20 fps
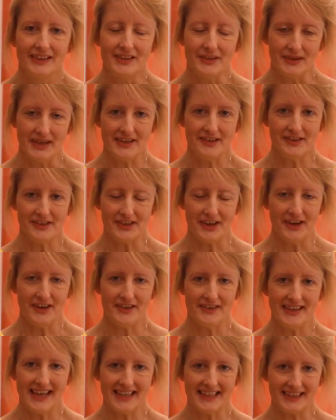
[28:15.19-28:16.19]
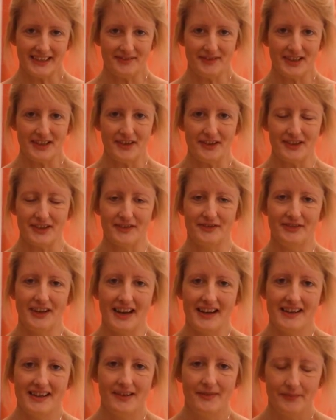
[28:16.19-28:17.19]
do it, so that's going to be lots of
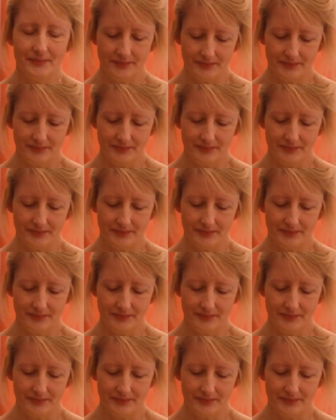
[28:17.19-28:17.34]
fun.